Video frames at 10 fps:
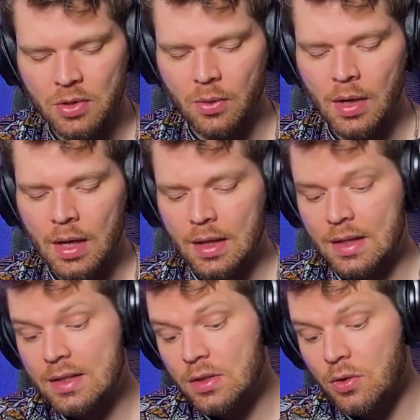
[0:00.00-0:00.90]
So
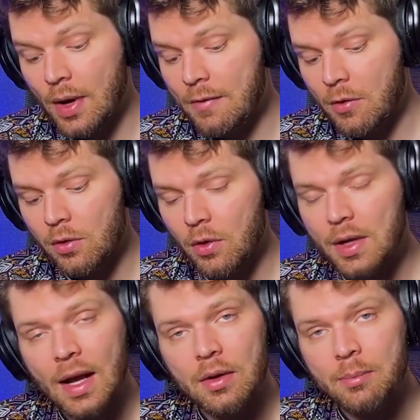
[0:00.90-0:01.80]
this is great for learning how